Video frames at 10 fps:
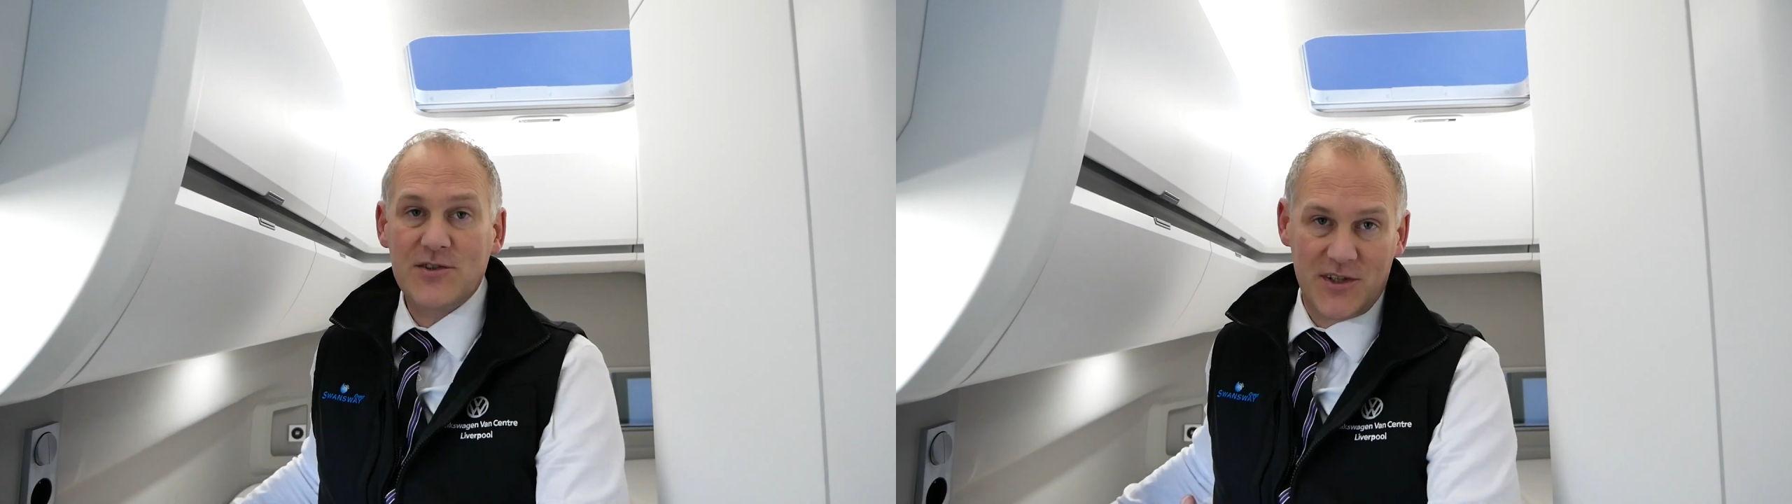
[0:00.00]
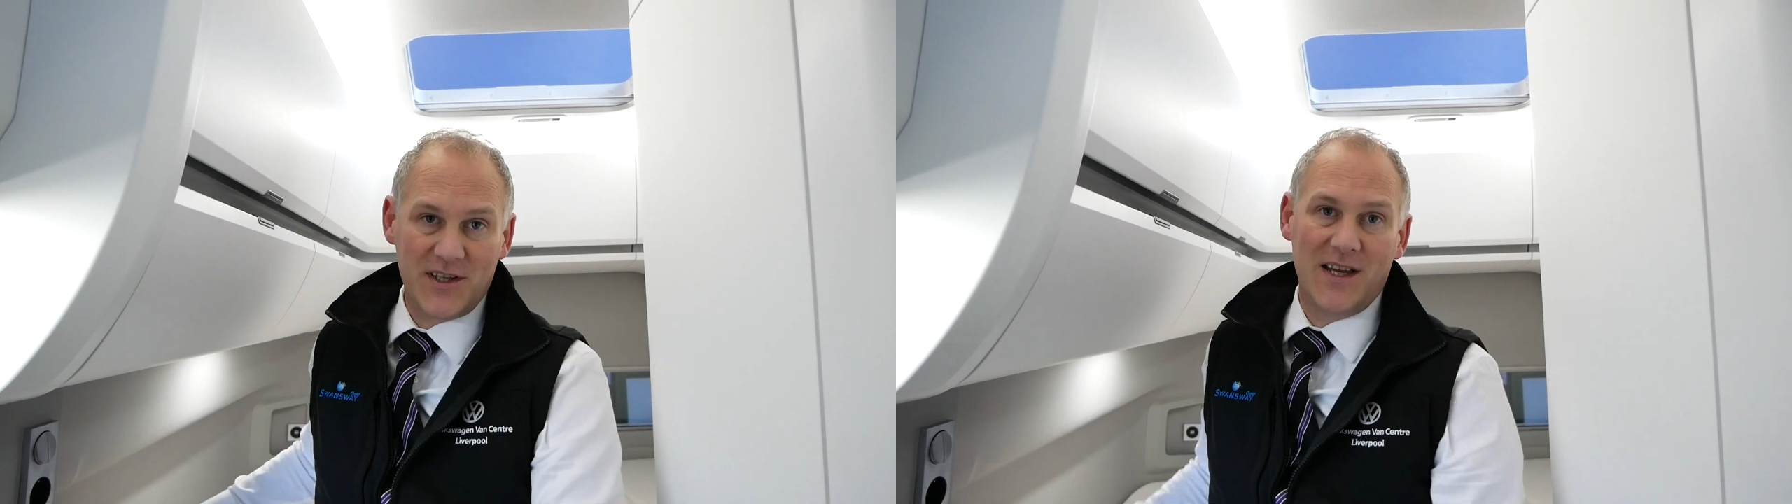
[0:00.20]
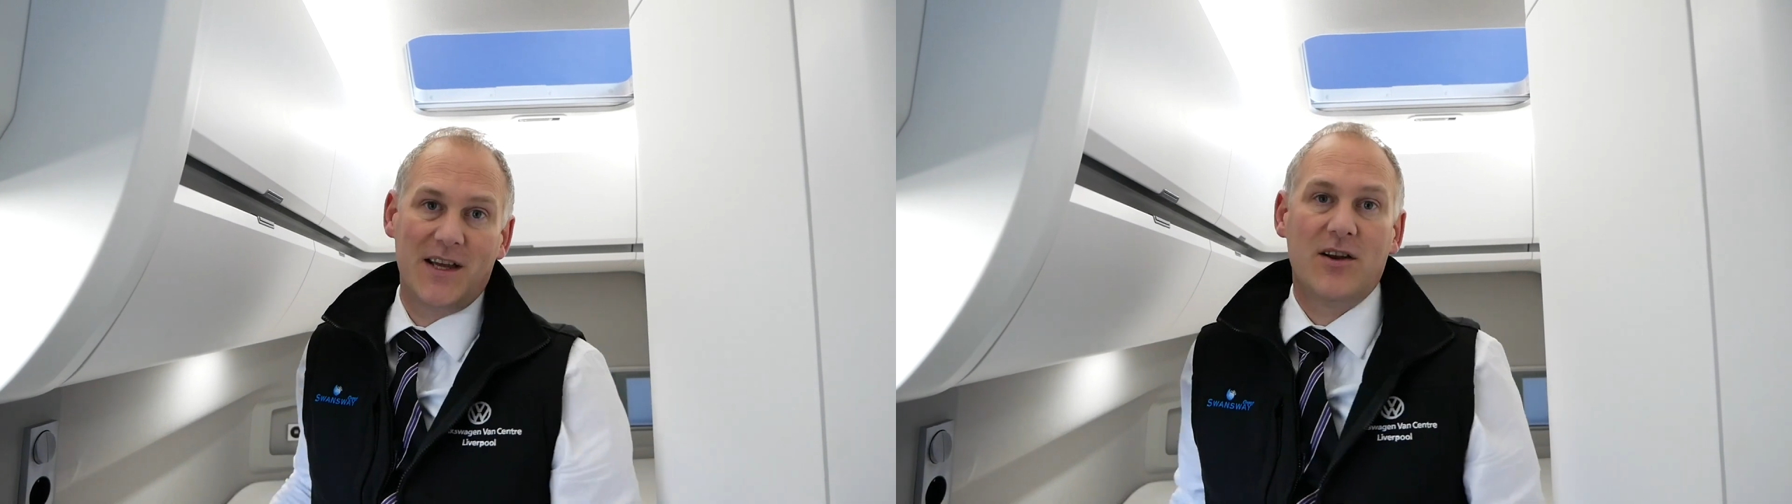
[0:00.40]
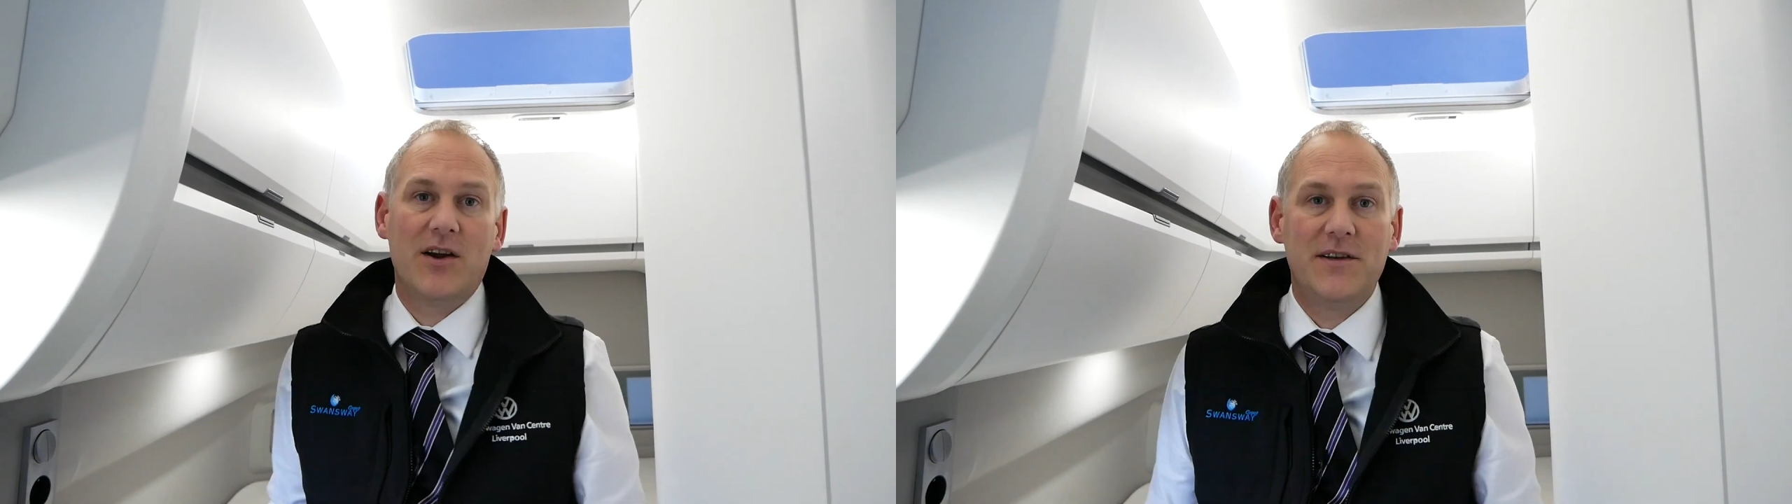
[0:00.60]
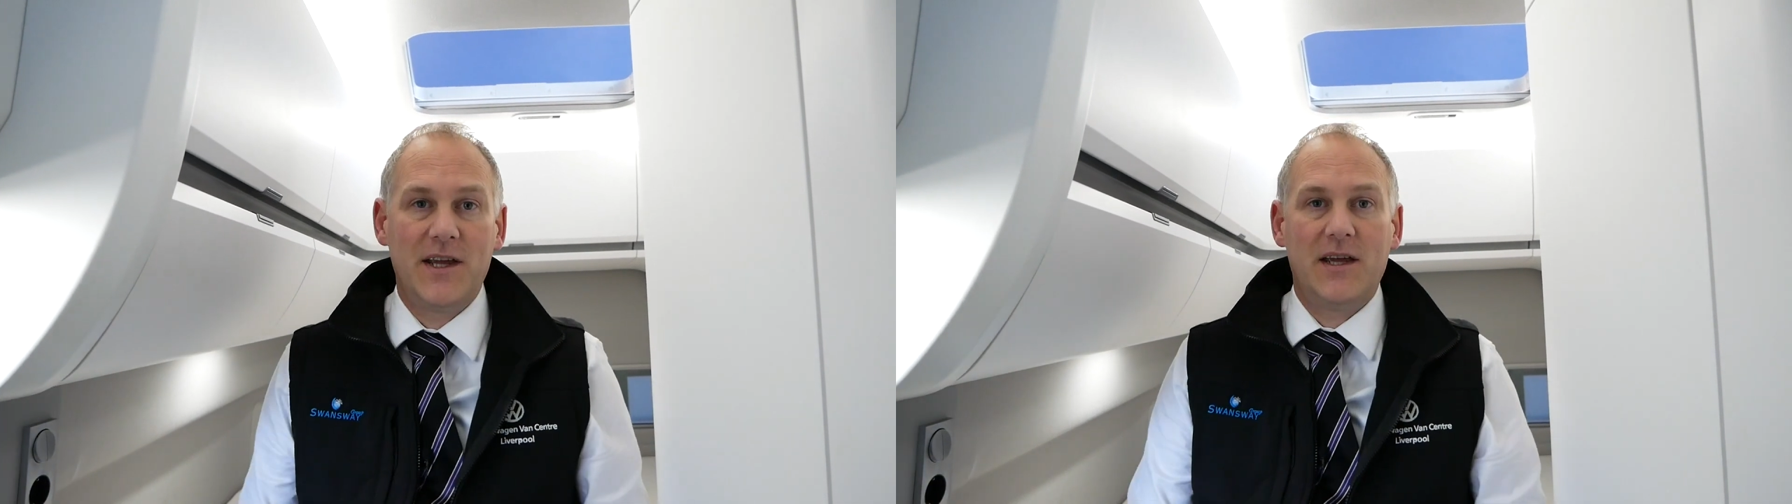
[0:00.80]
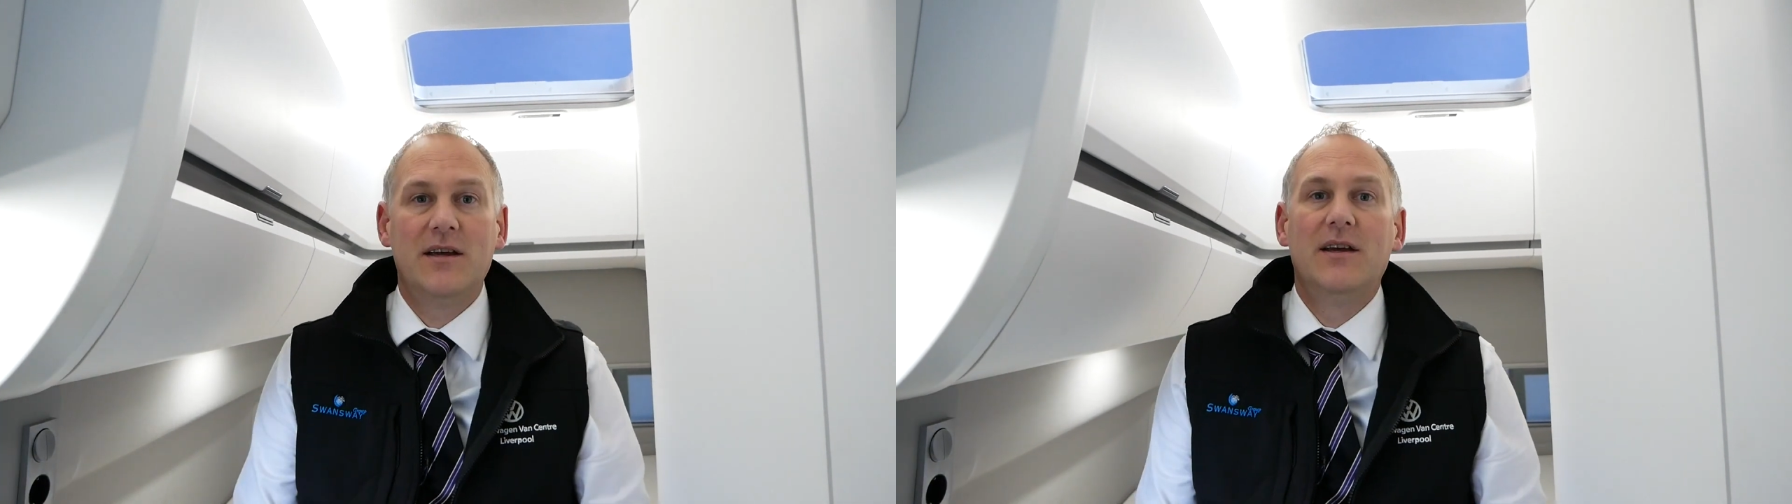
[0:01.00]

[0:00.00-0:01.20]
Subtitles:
so you can get an idea